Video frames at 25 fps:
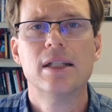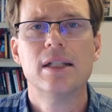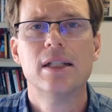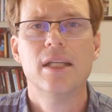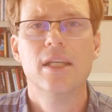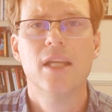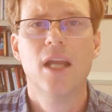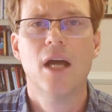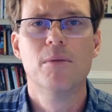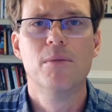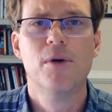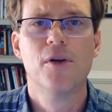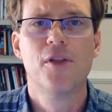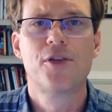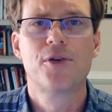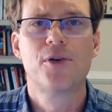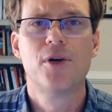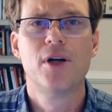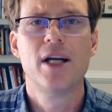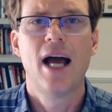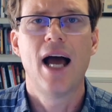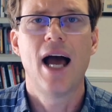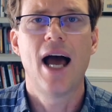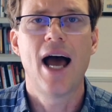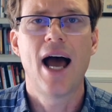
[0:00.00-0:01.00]
Number
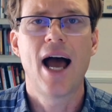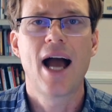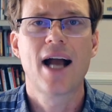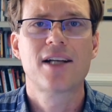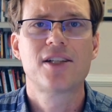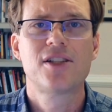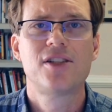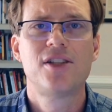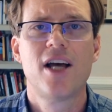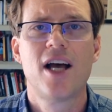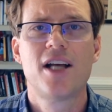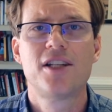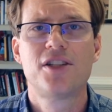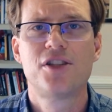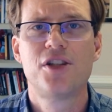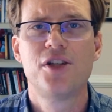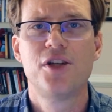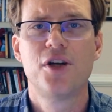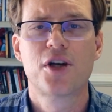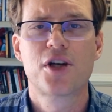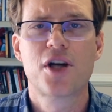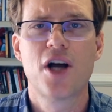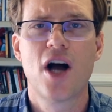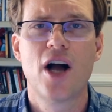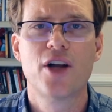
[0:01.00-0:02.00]
3, access to
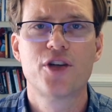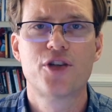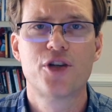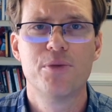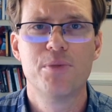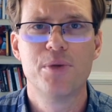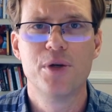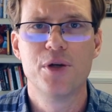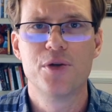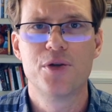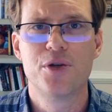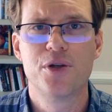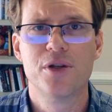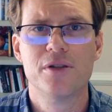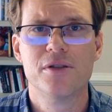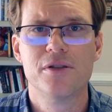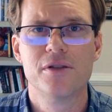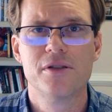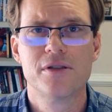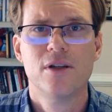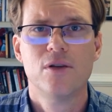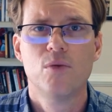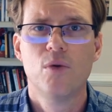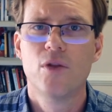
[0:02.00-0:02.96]
your contributions.